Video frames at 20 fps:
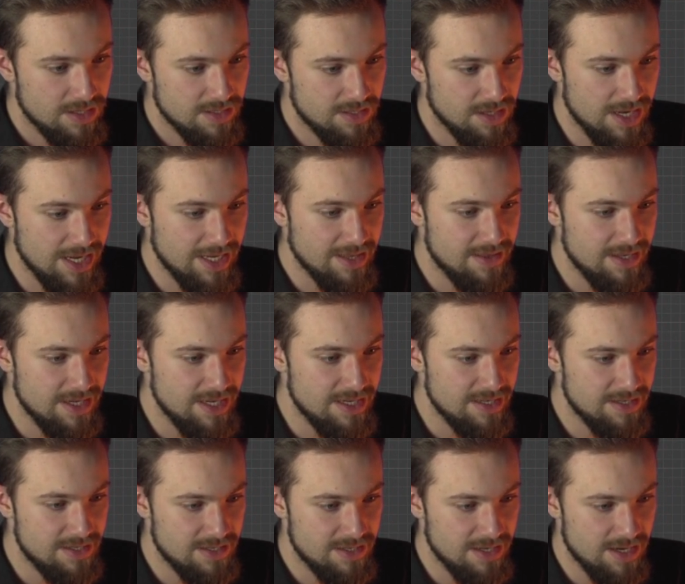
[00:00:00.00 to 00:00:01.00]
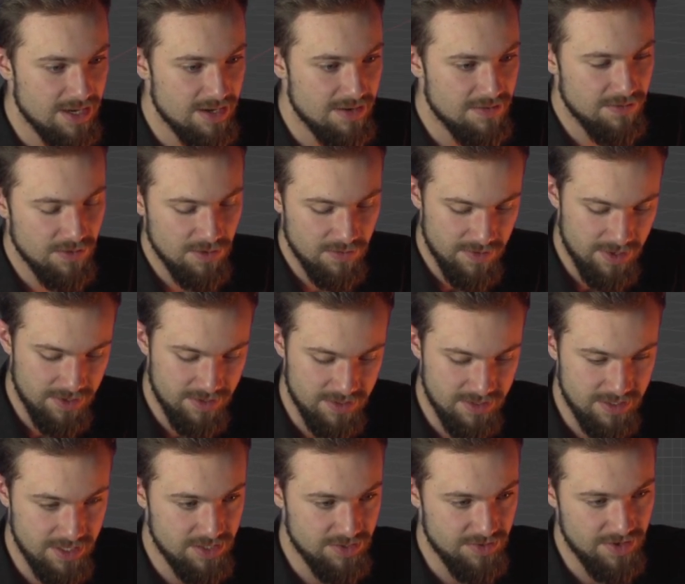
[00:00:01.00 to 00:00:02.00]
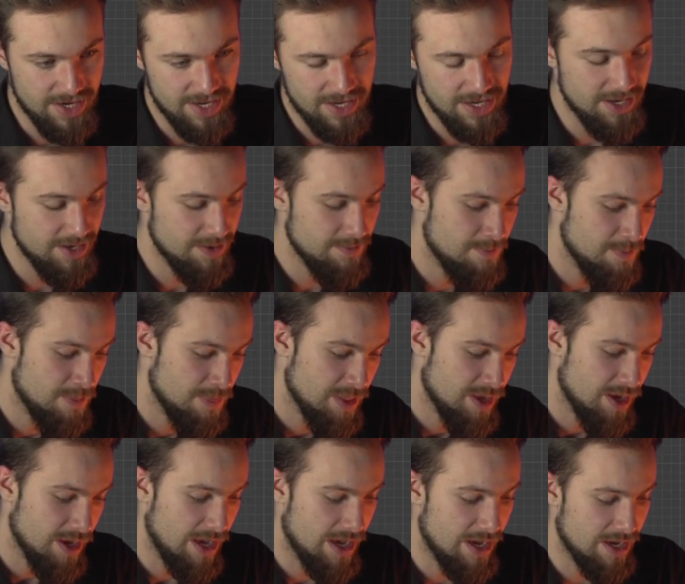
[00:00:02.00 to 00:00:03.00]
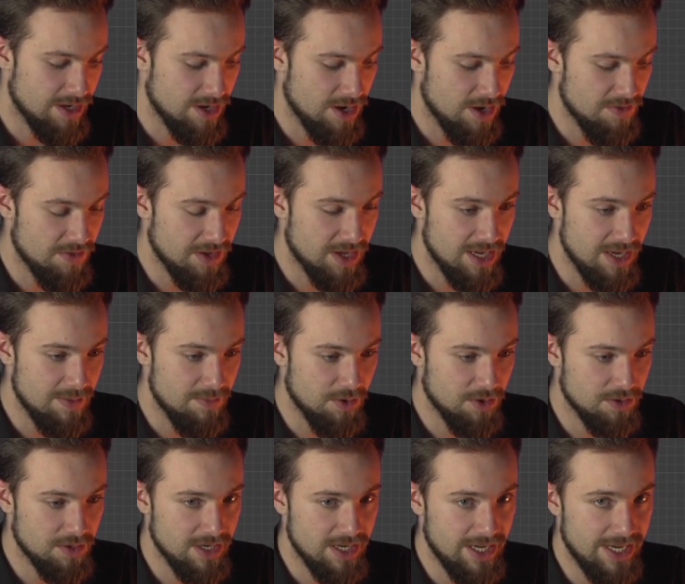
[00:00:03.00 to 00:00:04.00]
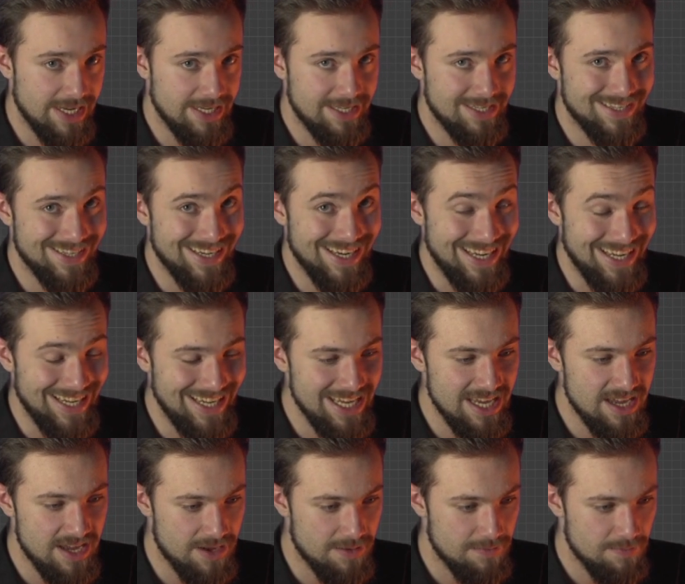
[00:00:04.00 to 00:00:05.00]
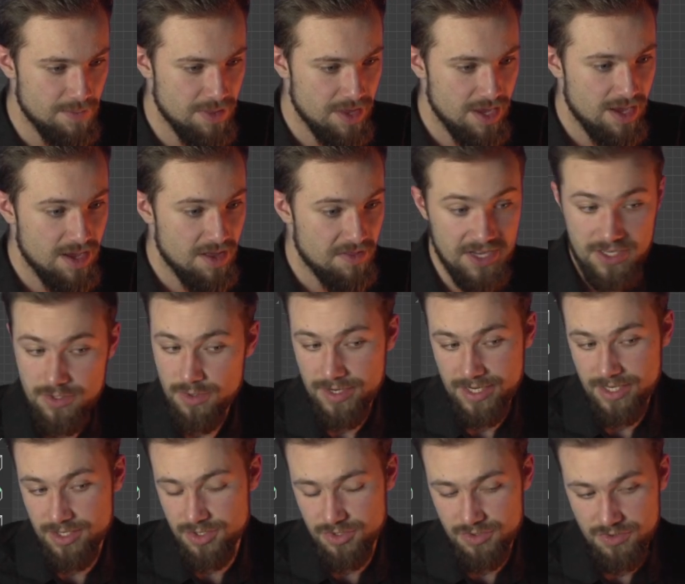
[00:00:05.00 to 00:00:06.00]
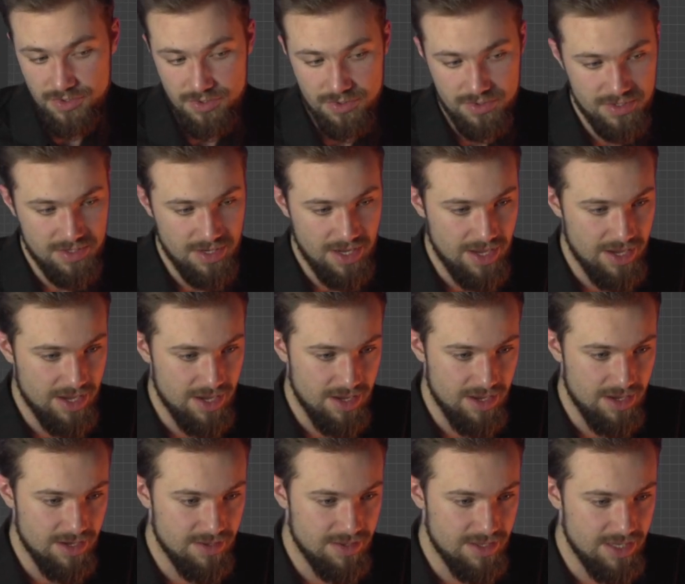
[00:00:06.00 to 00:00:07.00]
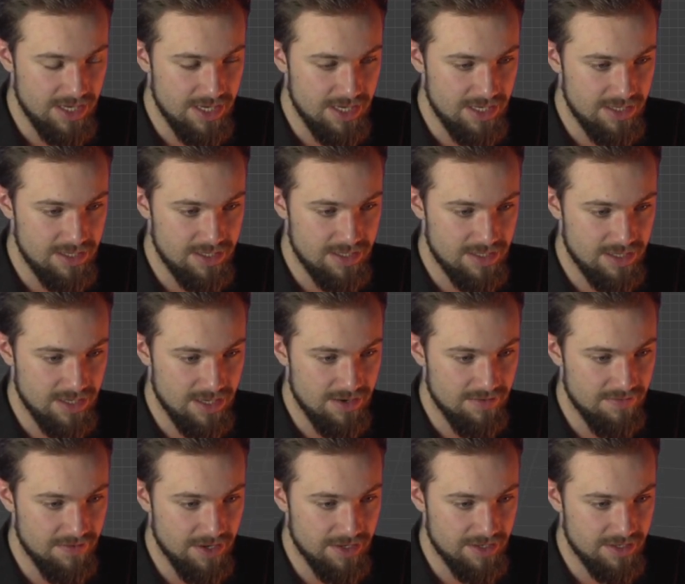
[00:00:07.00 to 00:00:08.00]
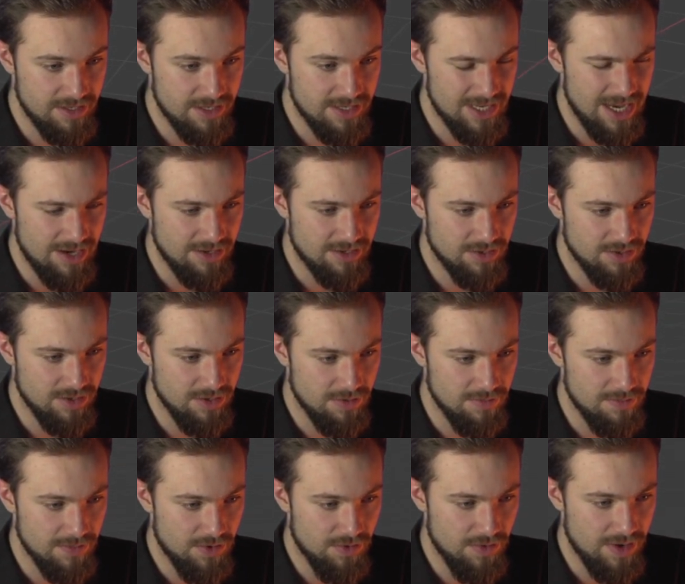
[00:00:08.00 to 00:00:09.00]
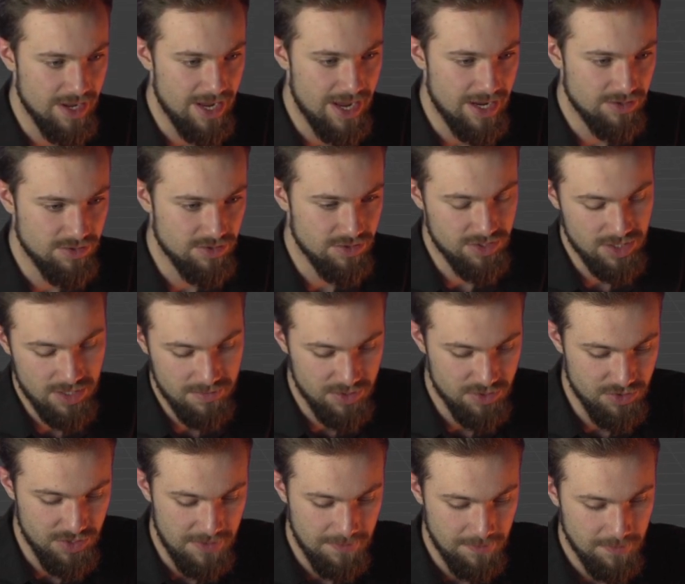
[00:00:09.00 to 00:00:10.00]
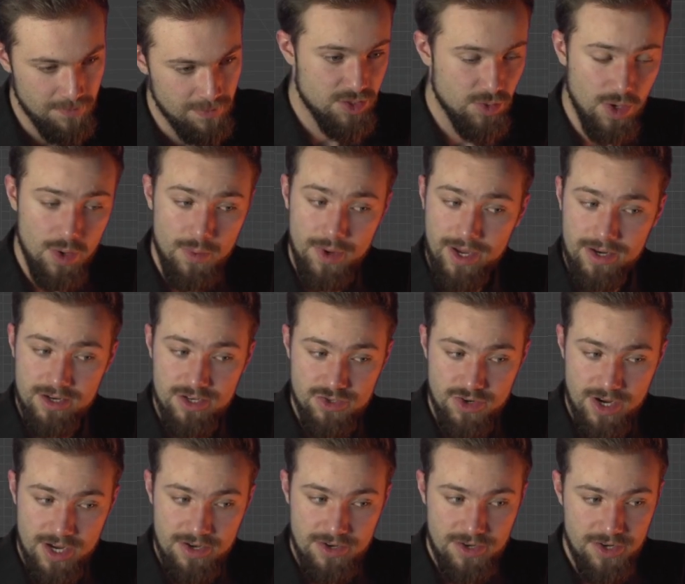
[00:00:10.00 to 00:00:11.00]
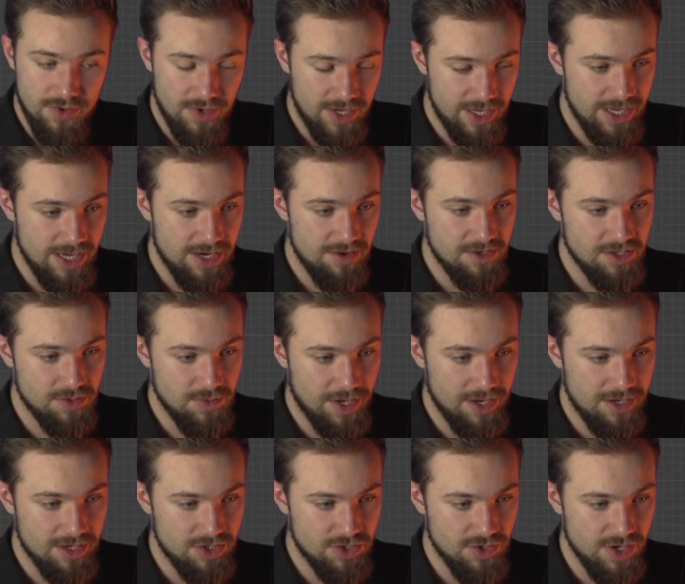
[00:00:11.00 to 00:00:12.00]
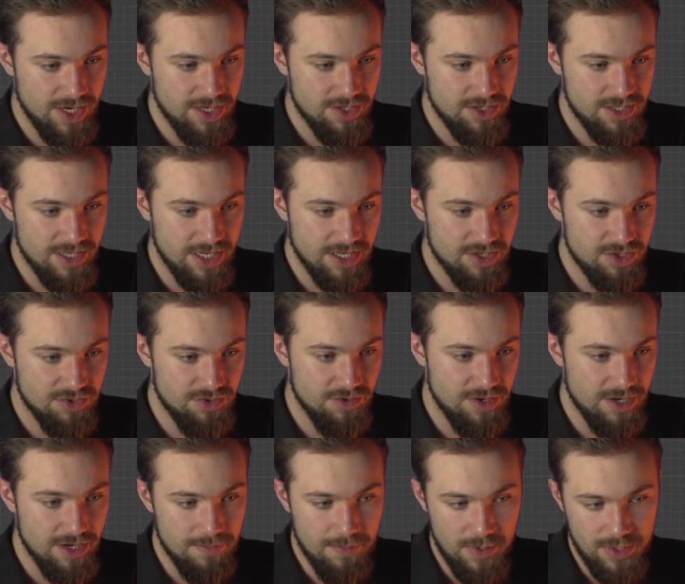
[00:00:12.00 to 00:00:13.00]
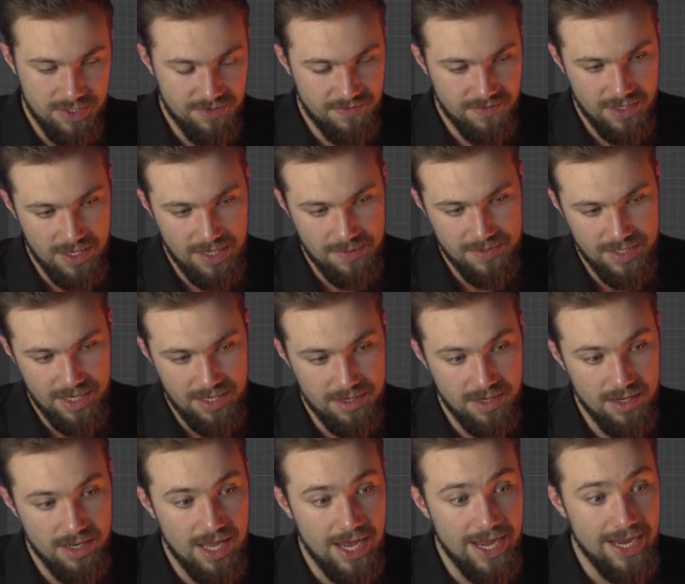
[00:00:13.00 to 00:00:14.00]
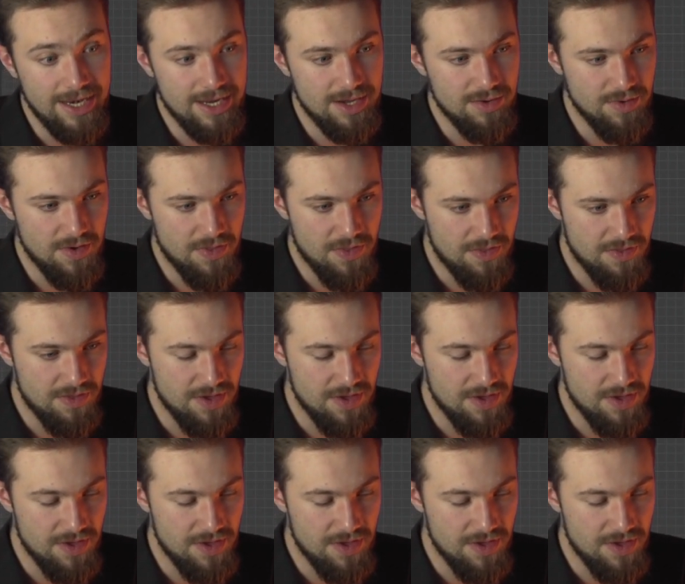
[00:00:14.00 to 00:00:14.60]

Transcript: Select these 4 vertices right here, and on the keyboard, hit E. This will extrude these vertices out, so it'll create extra geometry. So what we're going to try and do here is we're going to try and just extrude it a bunch of times and align it with